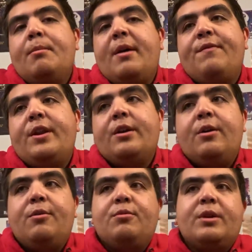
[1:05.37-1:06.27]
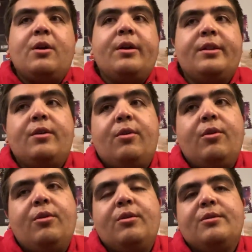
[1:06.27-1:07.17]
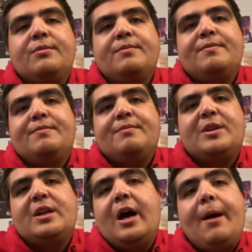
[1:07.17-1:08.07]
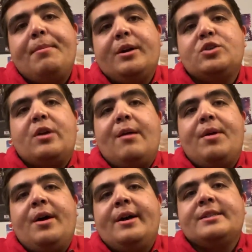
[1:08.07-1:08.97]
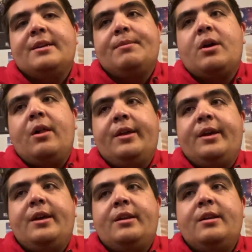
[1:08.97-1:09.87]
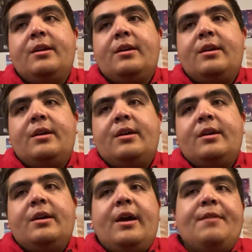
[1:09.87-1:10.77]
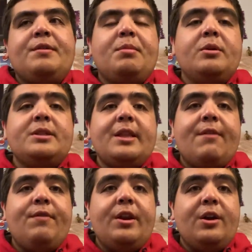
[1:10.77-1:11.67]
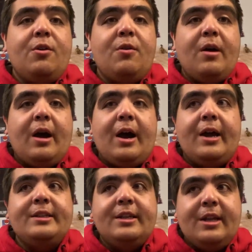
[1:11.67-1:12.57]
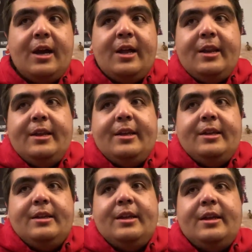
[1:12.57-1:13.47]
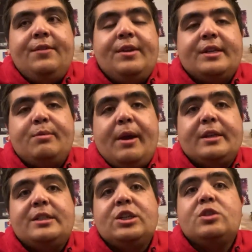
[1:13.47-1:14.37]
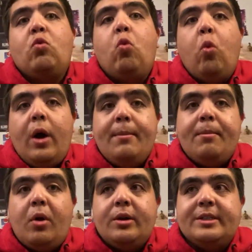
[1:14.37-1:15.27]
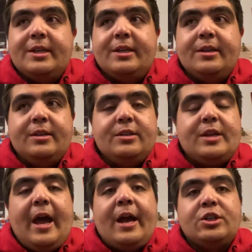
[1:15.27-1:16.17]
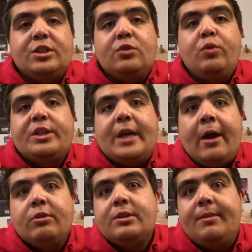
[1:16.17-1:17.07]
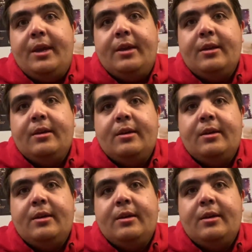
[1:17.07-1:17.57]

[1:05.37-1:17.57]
my video regarding the whole Kappa drama, as I'm calling it. After posting that video, I did not even expect just one person to actually reach out to me